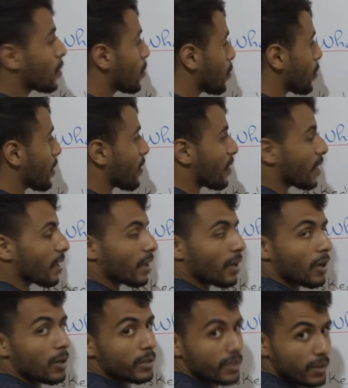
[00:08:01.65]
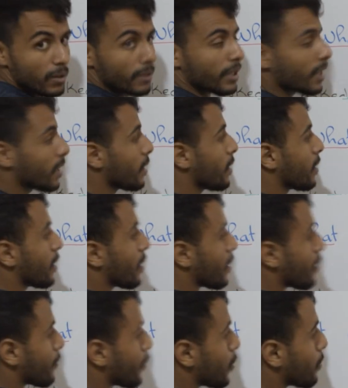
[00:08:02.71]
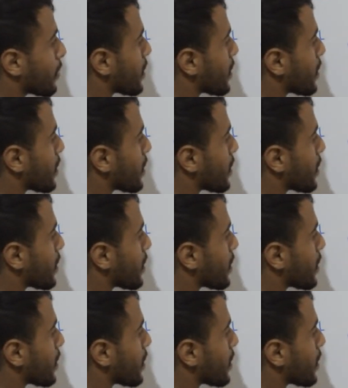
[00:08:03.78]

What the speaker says: with the auxiliary and the verb